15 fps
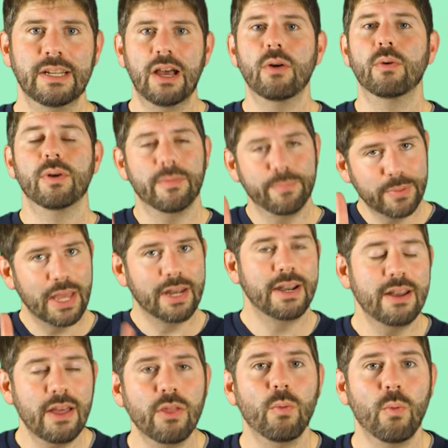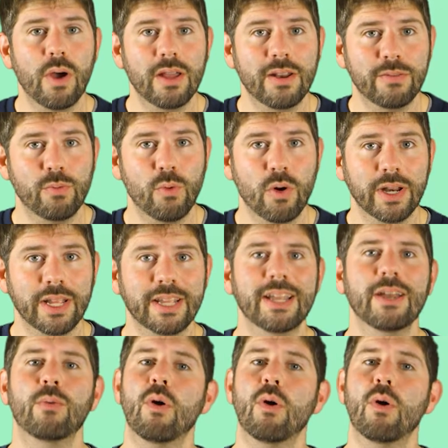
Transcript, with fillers: Oh, and another word of warning,